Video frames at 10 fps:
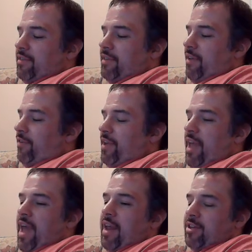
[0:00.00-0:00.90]
Tiffany
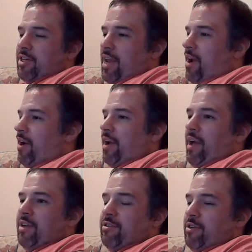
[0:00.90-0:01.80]
Haddish and Eric
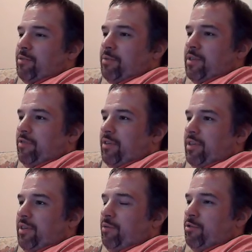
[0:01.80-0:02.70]
Andre
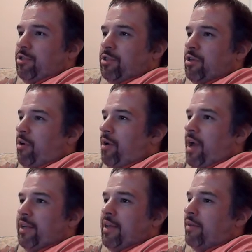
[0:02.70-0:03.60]
specifically were so
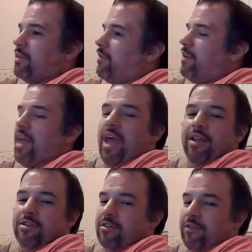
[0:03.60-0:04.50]
goddamn. Tiffany
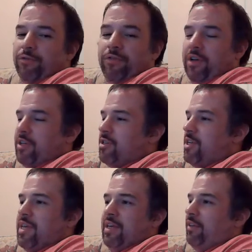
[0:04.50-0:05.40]
Haddish is fucking. She
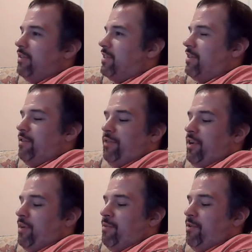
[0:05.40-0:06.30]
kills in this
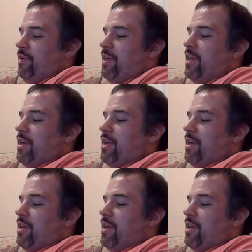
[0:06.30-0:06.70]
fucking movie.